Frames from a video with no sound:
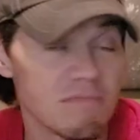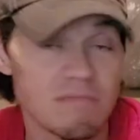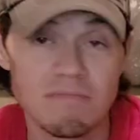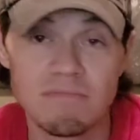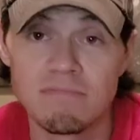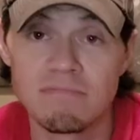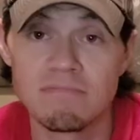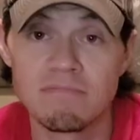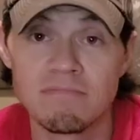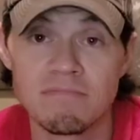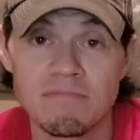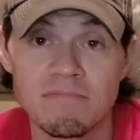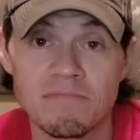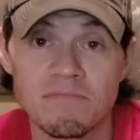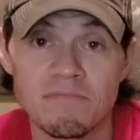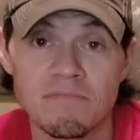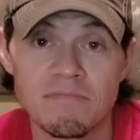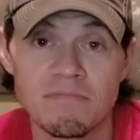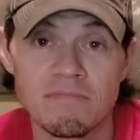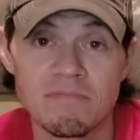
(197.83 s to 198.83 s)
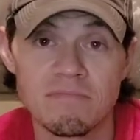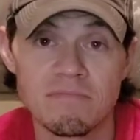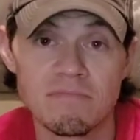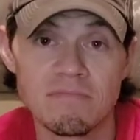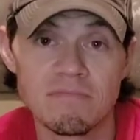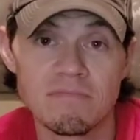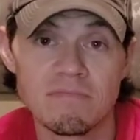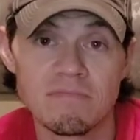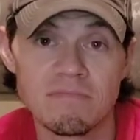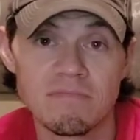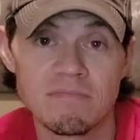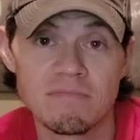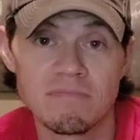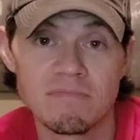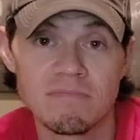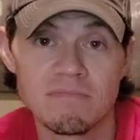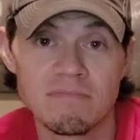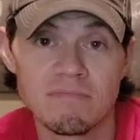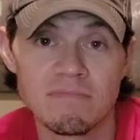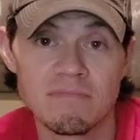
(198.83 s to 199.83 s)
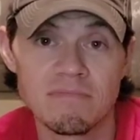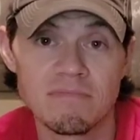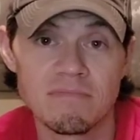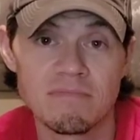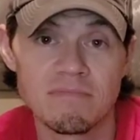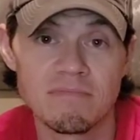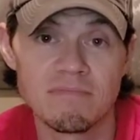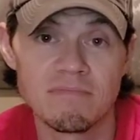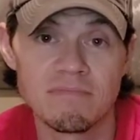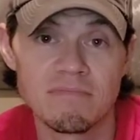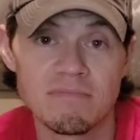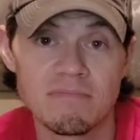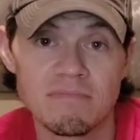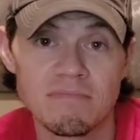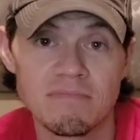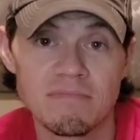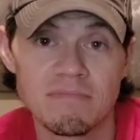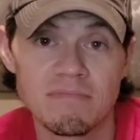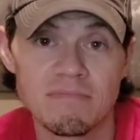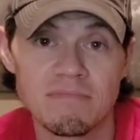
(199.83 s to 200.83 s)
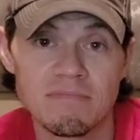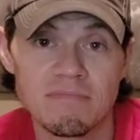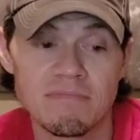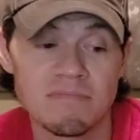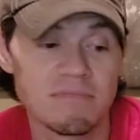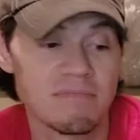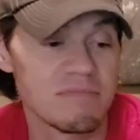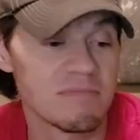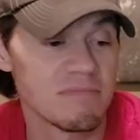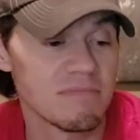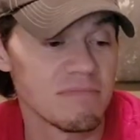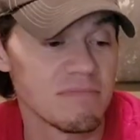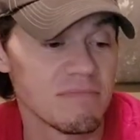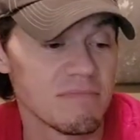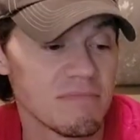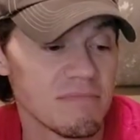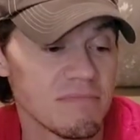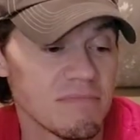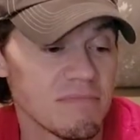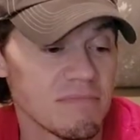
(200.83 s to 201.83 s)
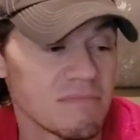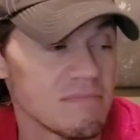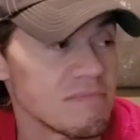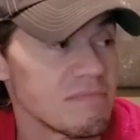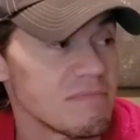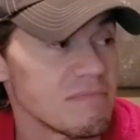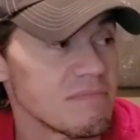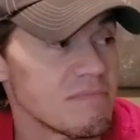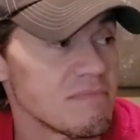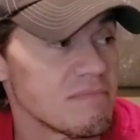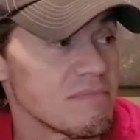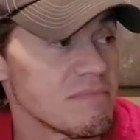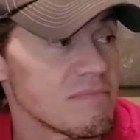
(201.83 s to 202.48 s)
No words are spoken by the person on screen.